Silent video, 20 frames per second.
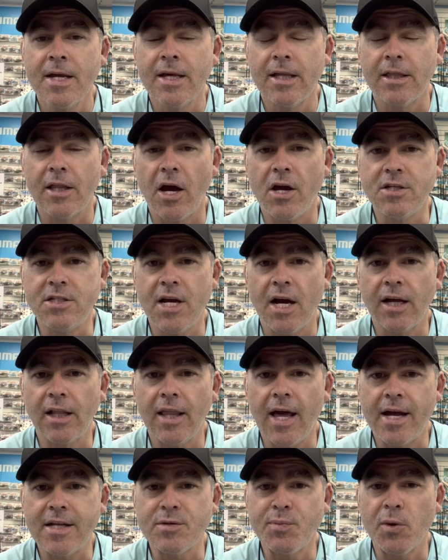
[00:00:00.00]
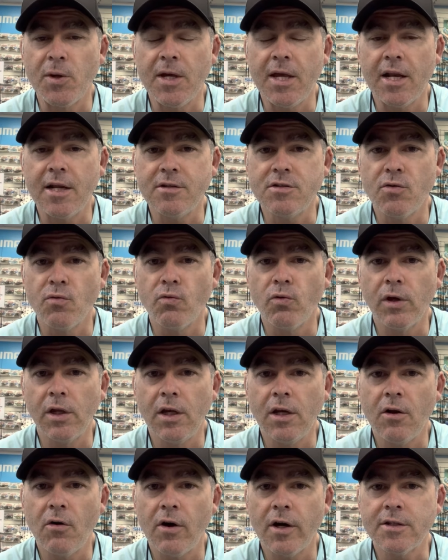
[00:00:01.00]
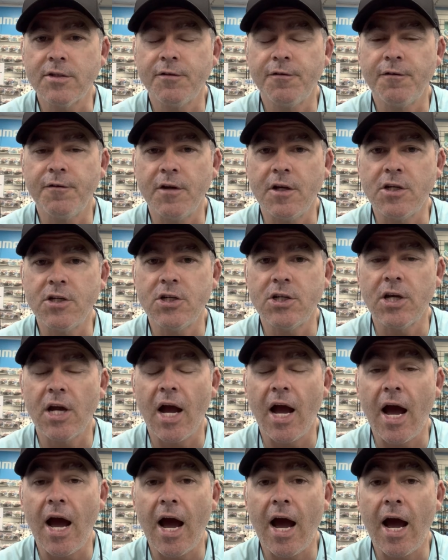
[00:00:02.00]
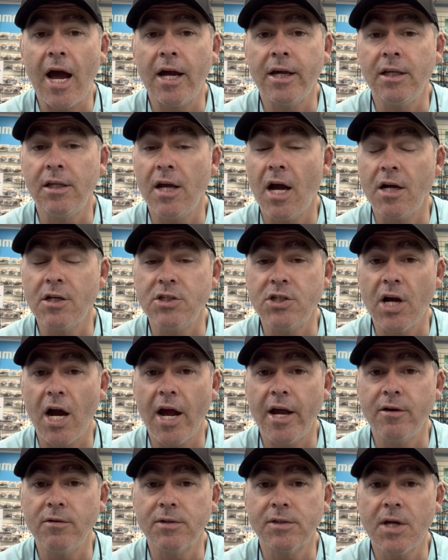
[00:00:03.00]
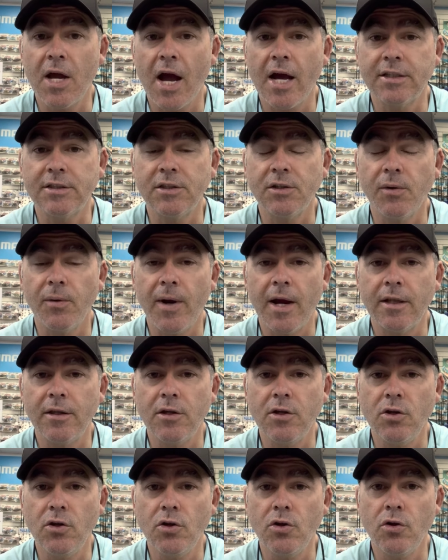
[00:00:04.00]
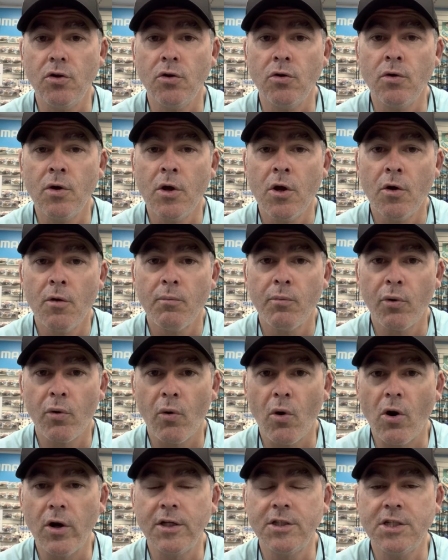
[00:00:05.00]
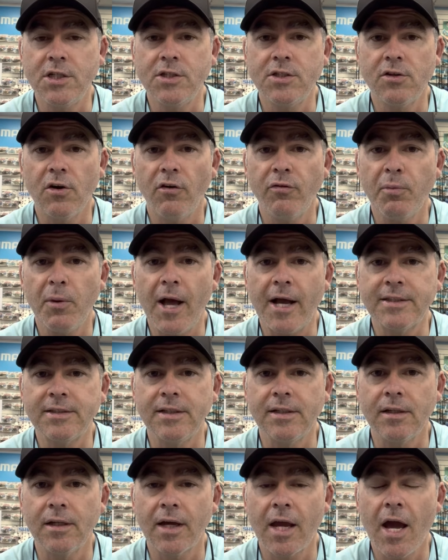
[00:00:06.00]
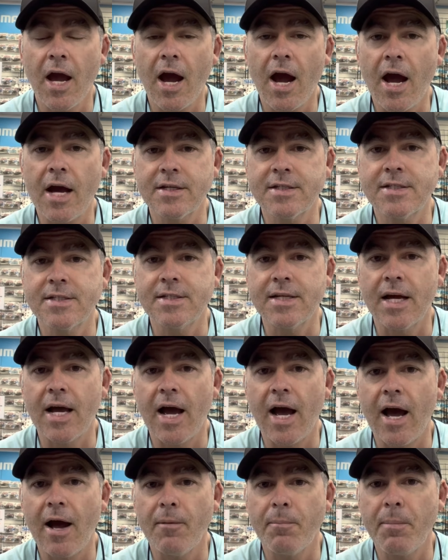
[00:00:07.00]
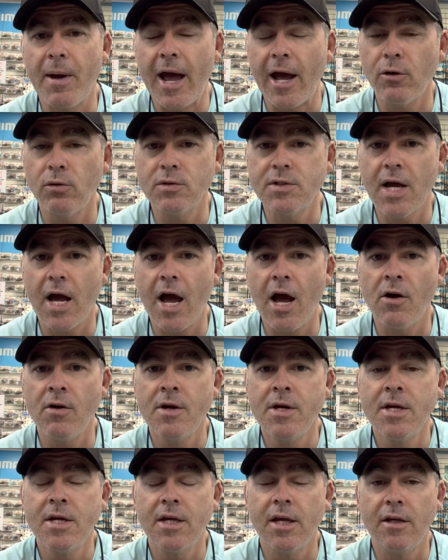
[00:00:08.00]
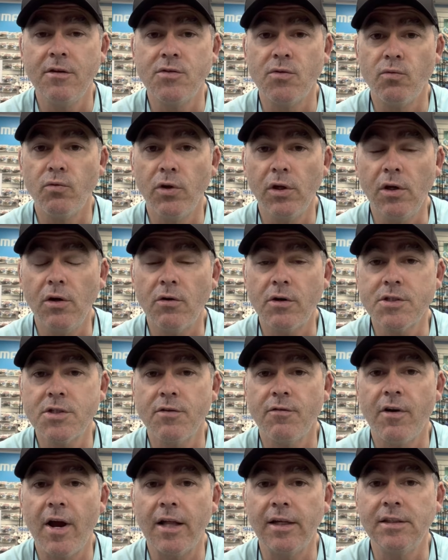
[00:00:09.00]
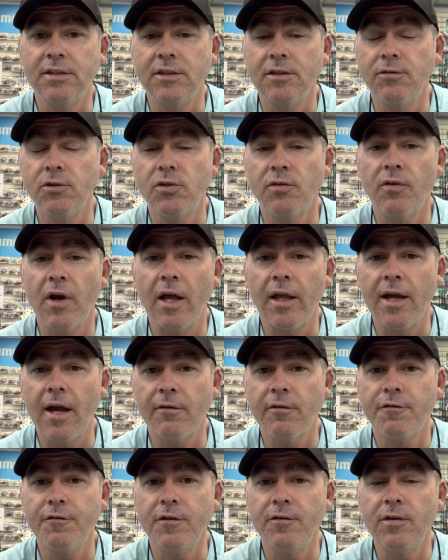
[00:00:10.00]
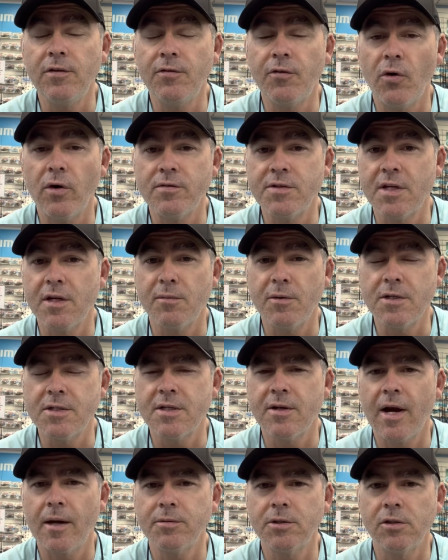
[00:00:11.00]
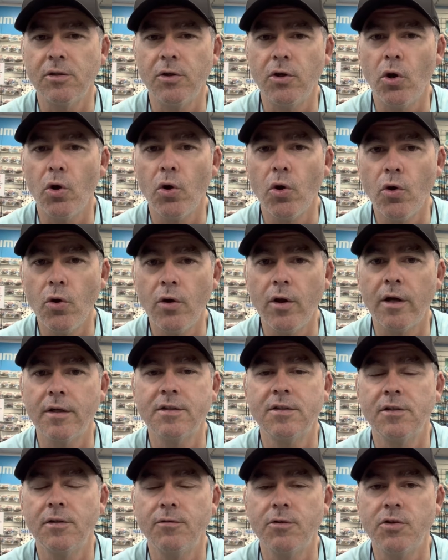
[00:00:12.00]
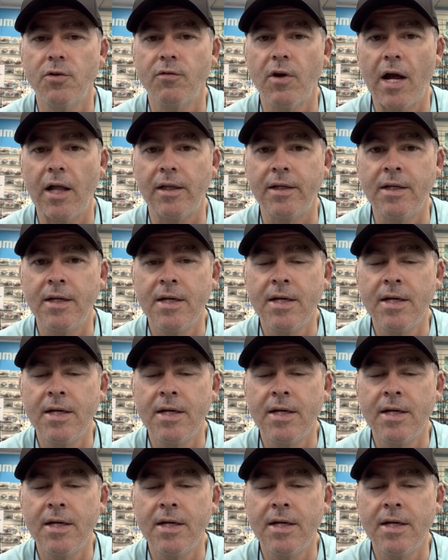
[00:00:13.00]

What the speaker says: Those young lads been getting some really nice fish. Young Jay was casting around the new Prodigy soft plastic, the cast paddle tail, getting some really nice trevally, silver trevally up to 55 centimetres. They're absolute hooter silver trevally